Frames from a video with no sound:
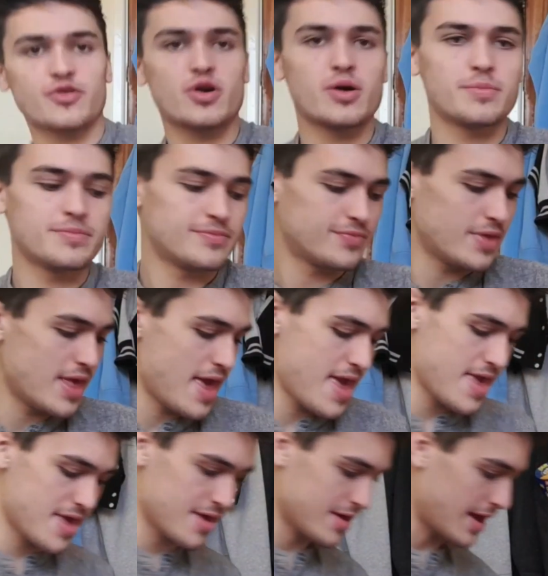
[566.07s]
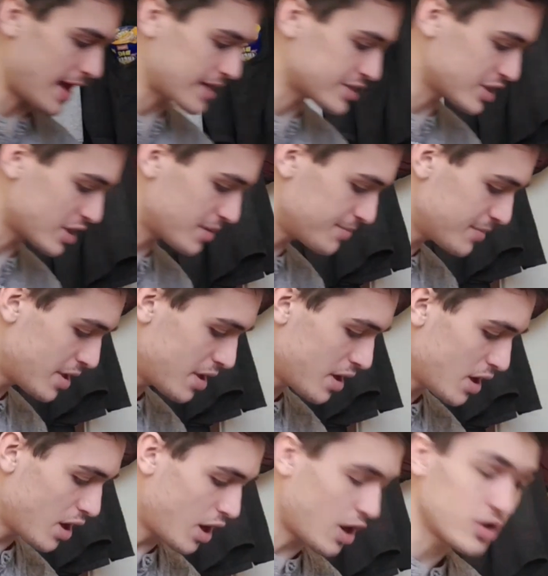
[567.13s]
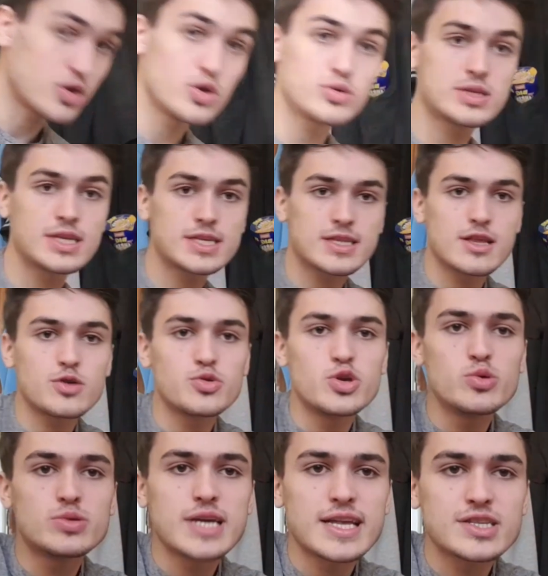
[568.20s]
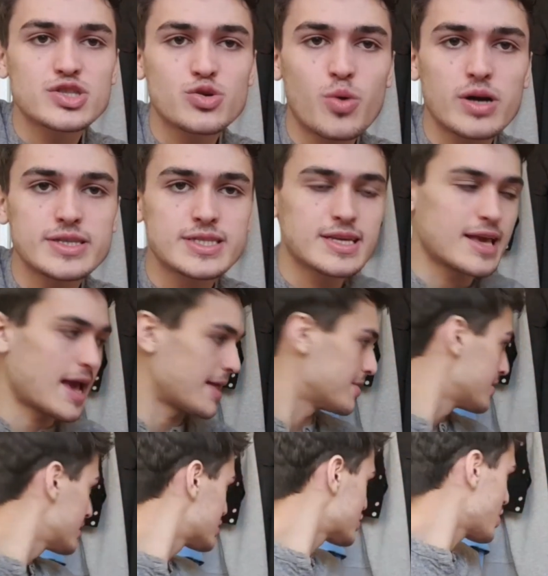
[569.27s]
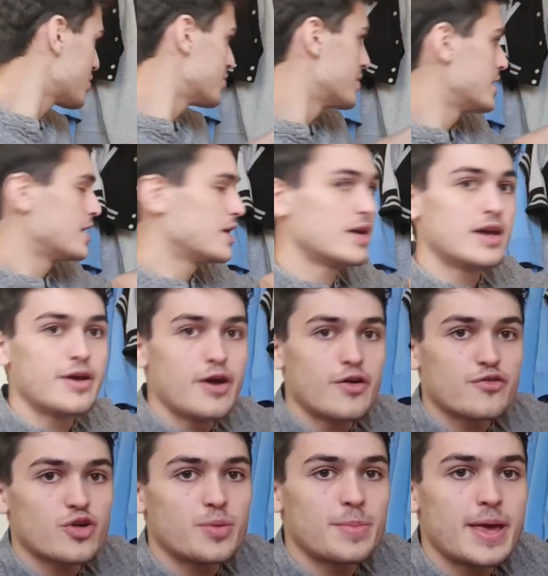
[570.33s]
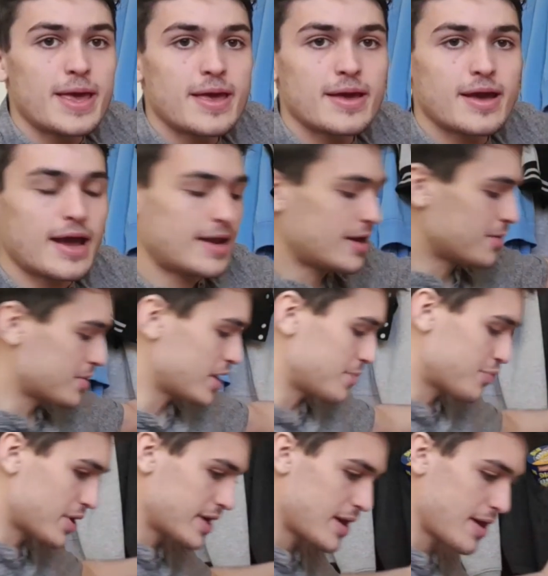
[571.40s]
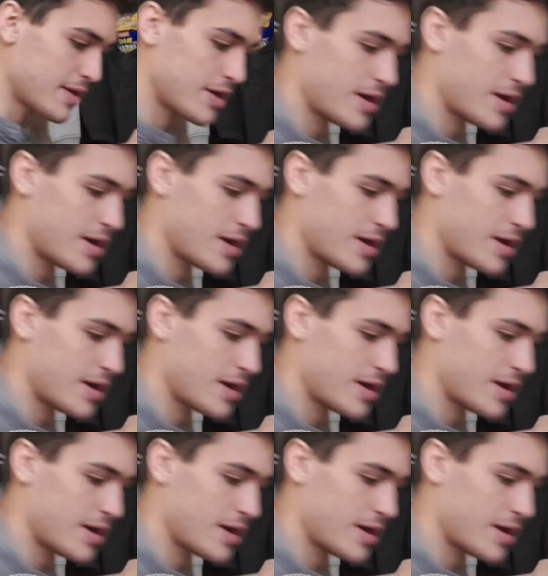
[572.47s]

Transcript: from here, and I'll use this little utensil once again. So, from here, and I'm going to bring it